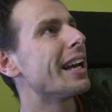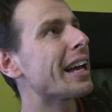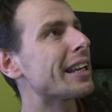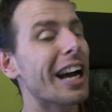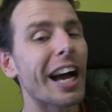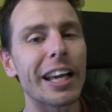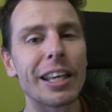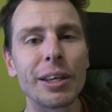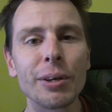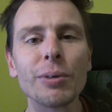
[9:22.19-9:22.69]

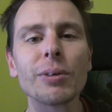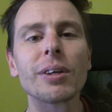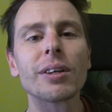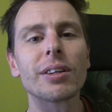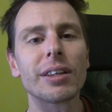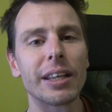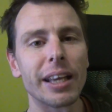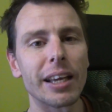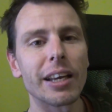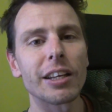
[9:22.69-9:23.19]
I couldn't
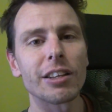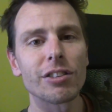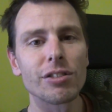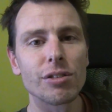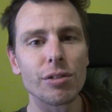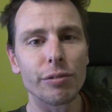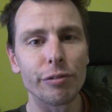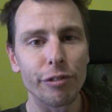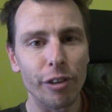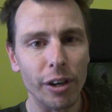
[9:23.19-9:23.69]
get it
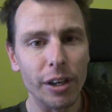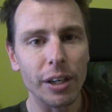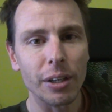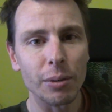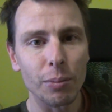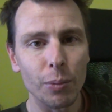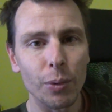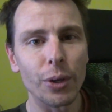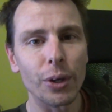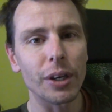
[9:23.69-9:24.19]
to
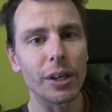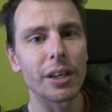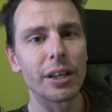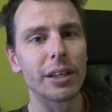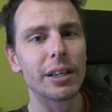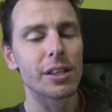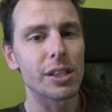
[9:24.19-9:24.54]
fucking work.